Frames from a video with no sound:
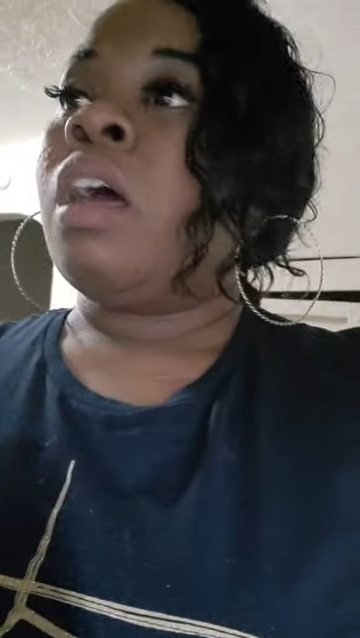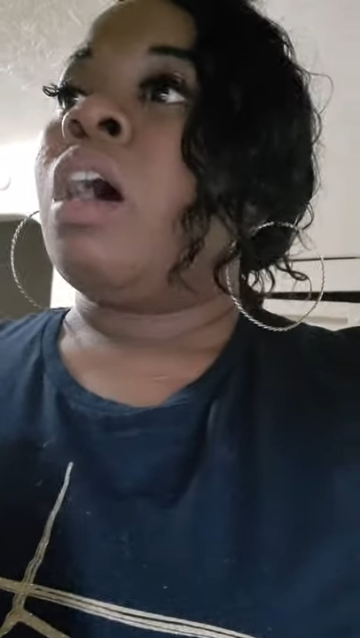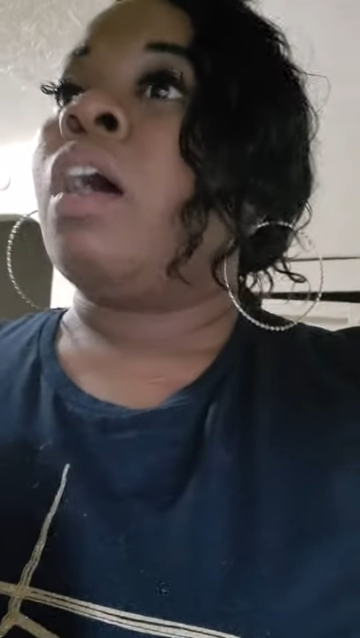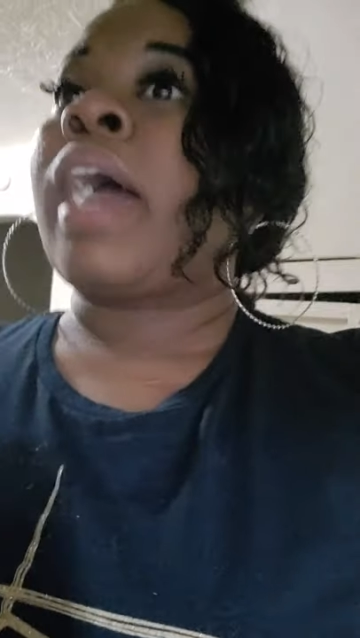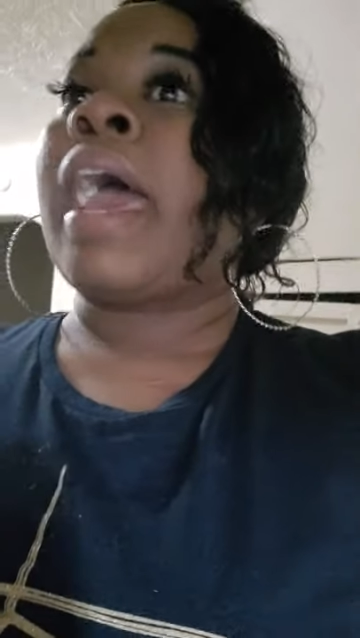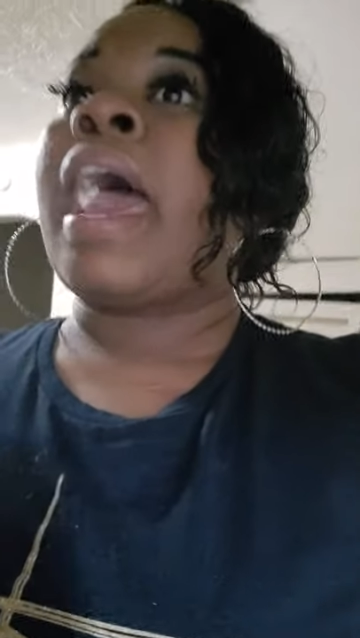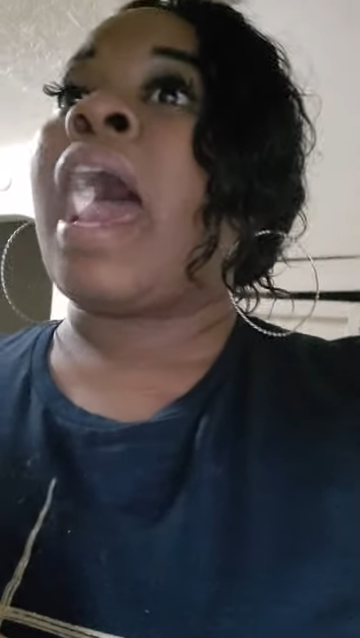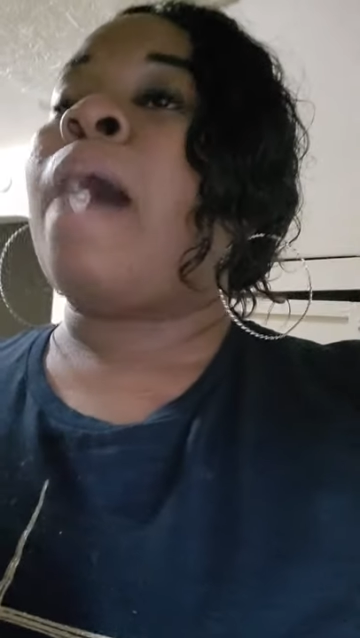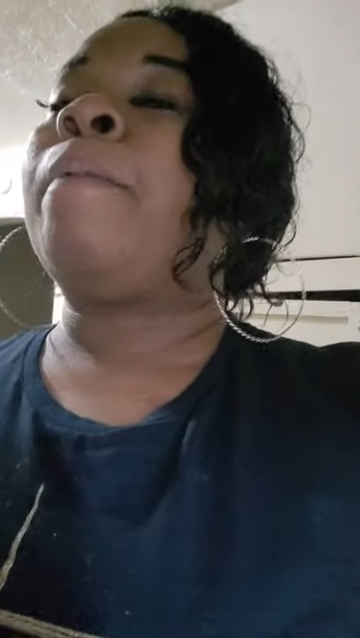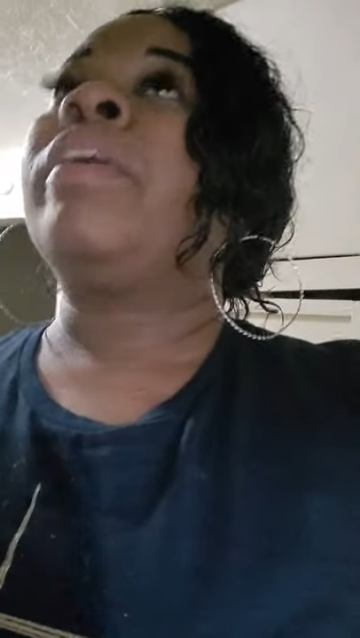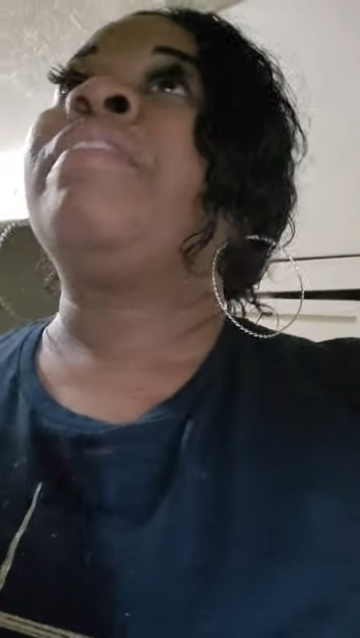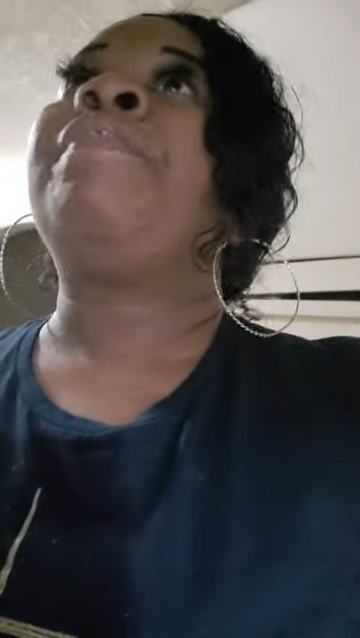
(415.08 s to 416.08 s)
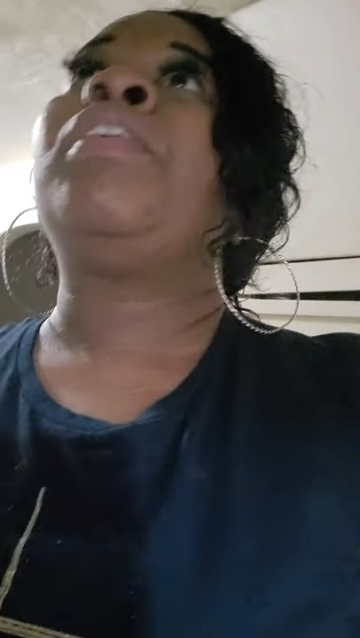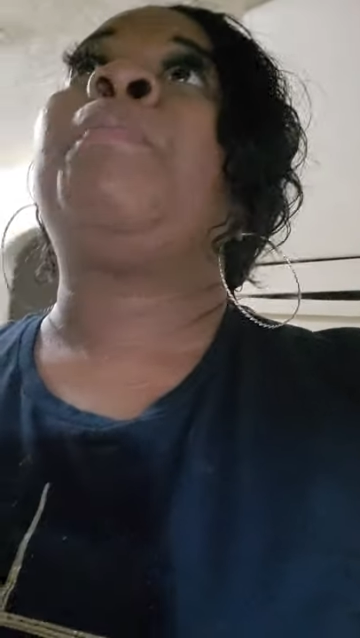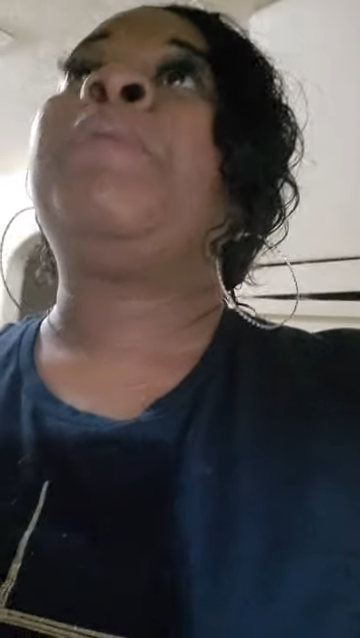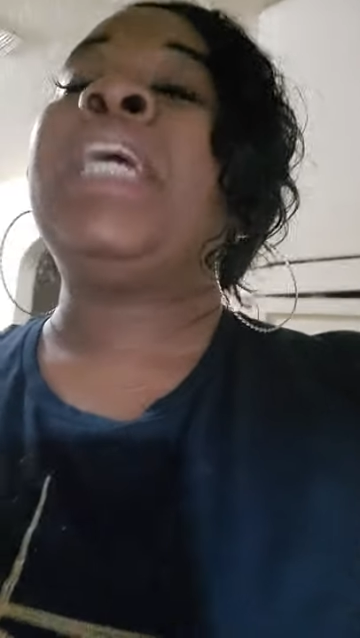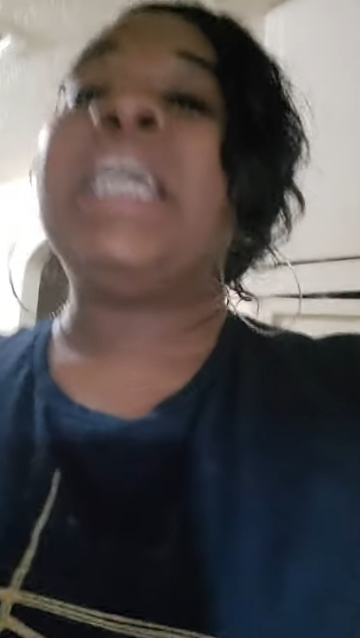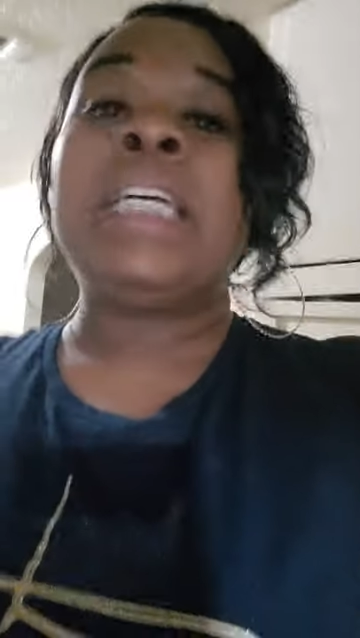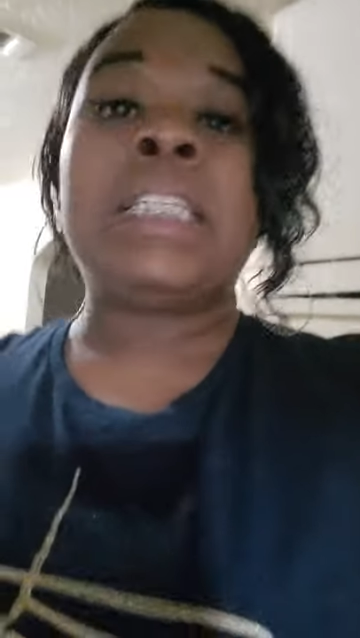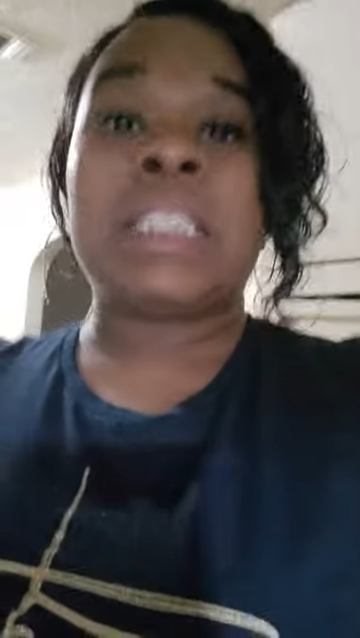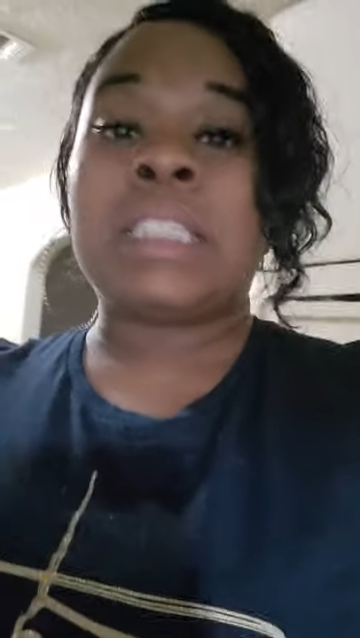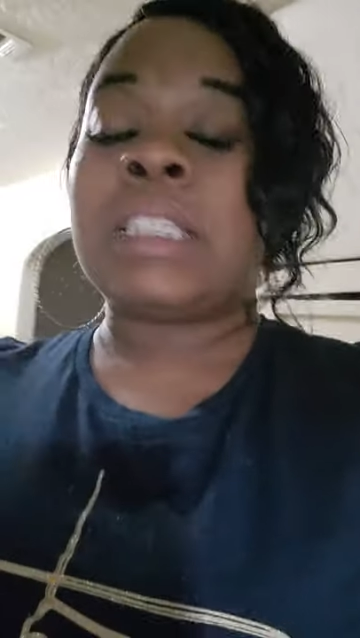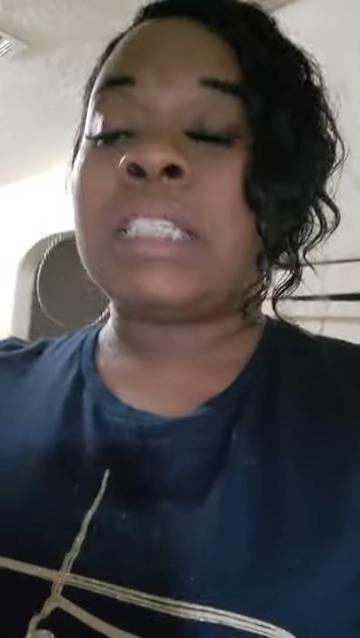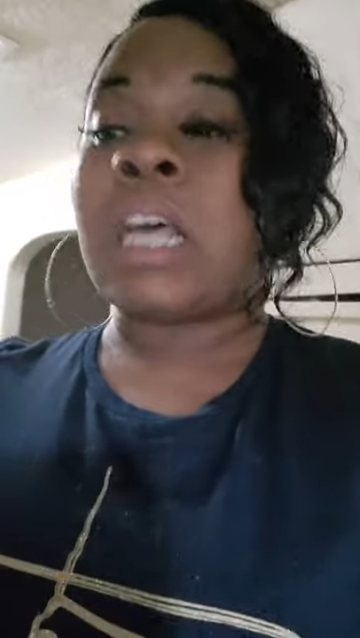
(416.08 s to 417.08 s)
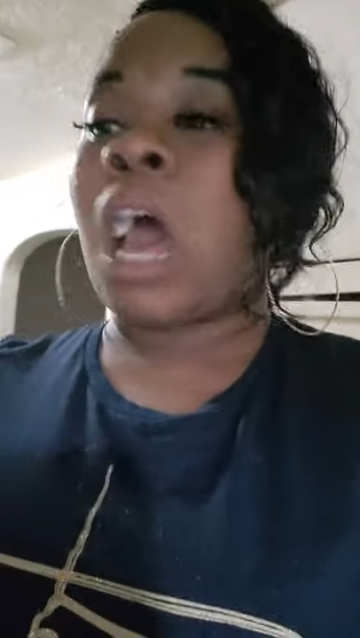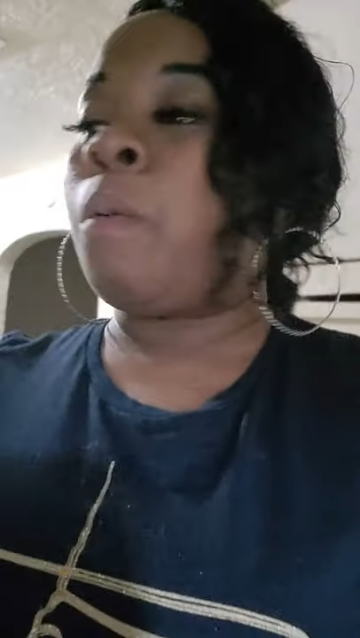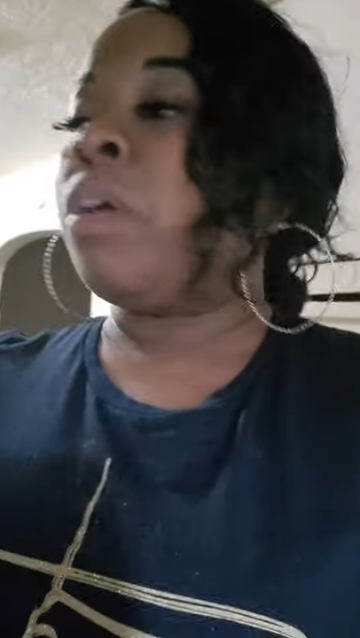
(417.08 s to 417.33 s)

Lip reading: Okay, I want to feel peace. I